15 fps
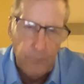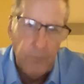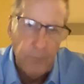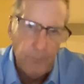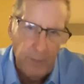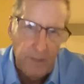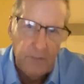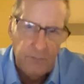the
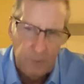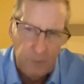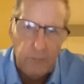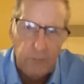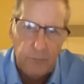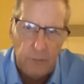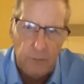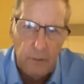pain
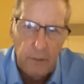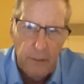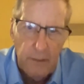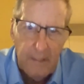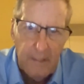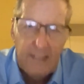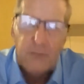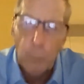center,
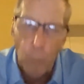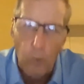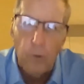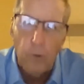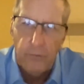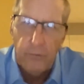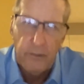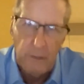it's
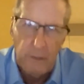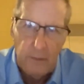worth it.